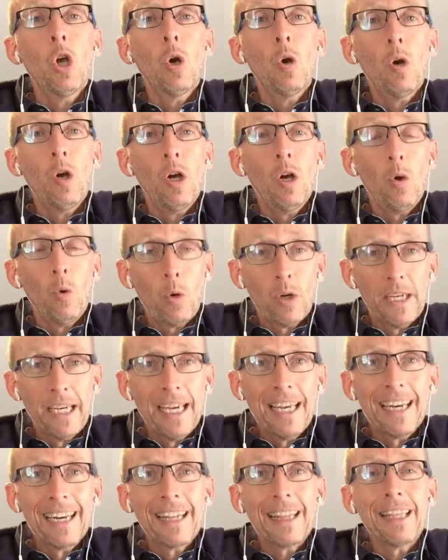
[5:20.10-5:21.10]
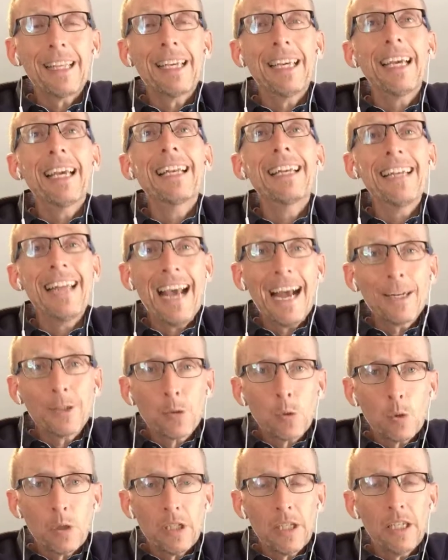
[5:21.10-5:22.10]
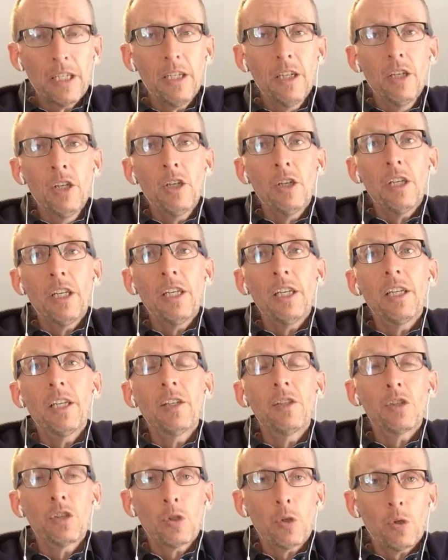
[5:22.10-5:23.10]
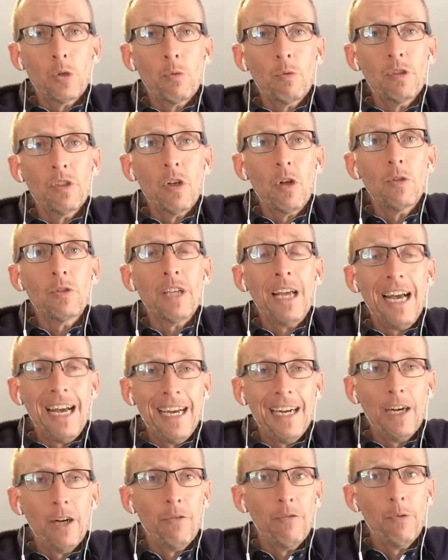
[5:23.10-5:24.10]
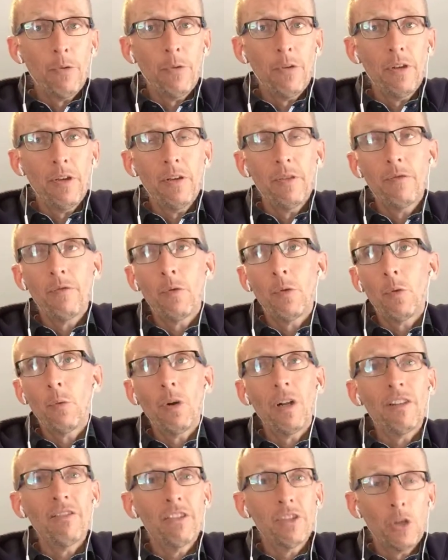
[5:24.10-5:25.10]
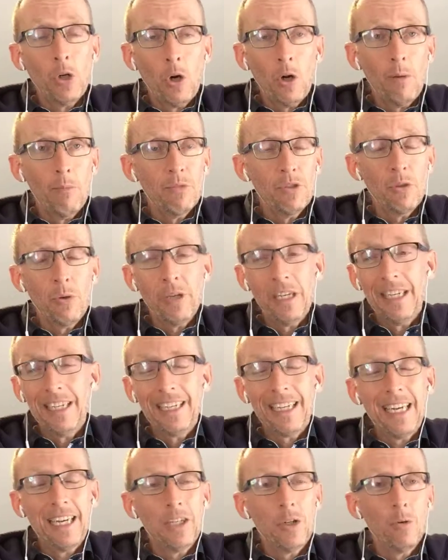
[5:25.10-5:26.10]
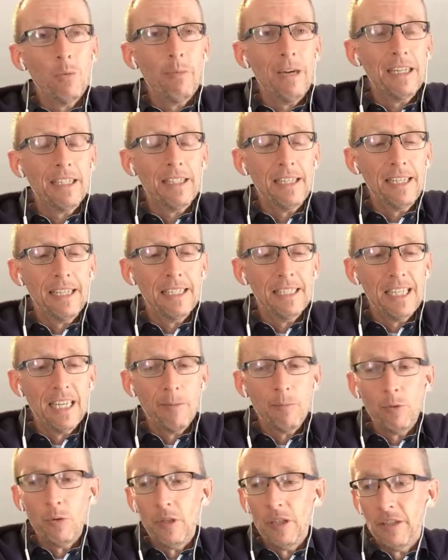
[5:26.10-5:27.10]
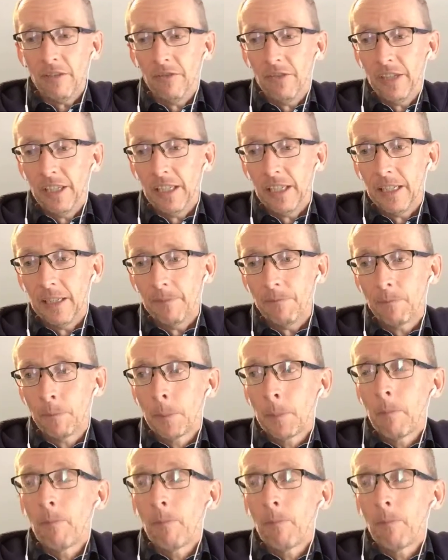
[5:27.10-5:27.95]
organically, naturally in search results higher for the relevant terms. So again, kind of going back to that example of the